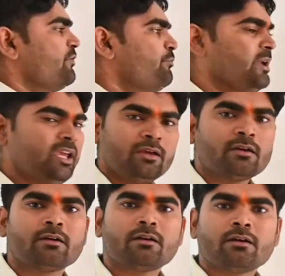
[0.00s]
me
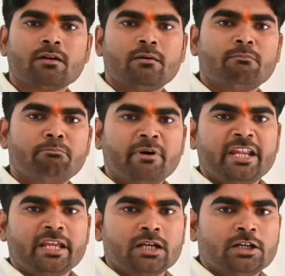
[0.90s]

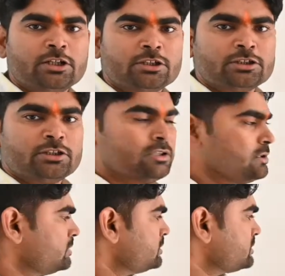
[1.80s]
money.
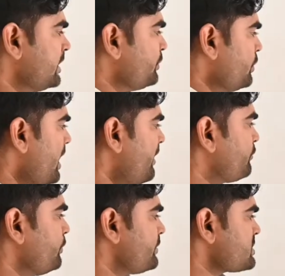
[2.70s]
Now you
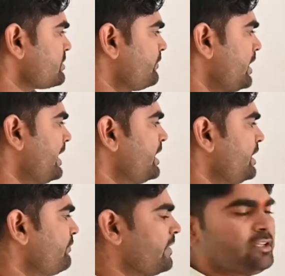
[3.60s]
have to first of all
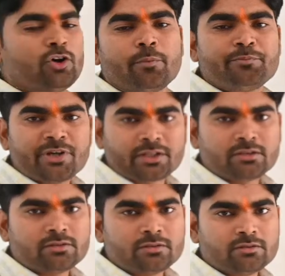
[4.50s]
identify the object.
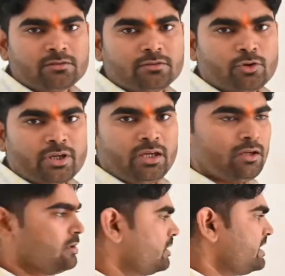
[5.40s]
Okay,
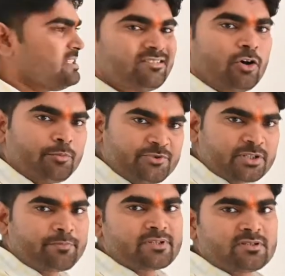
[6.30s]
is the
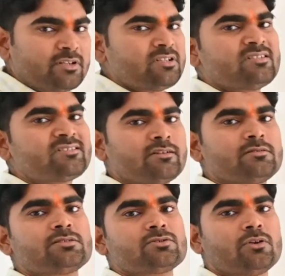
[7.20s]
object present in this
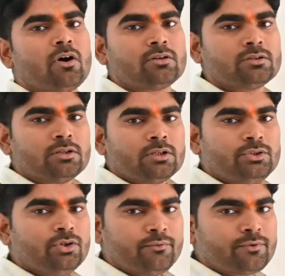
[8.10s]
sentence or not?
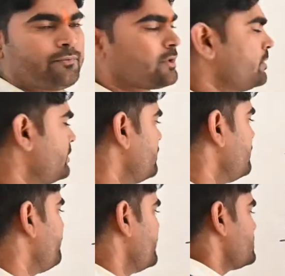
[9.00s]
You have to
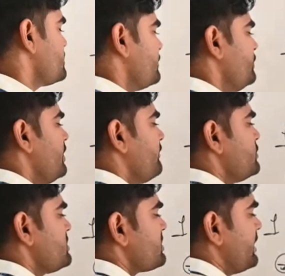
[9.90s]
first
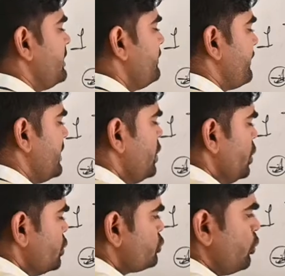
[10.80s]
just identify.
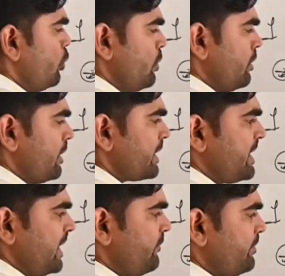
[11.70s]
So
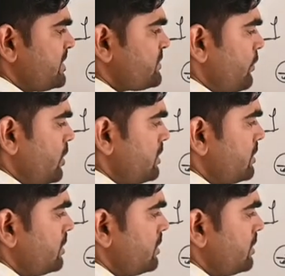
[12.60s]
give means what?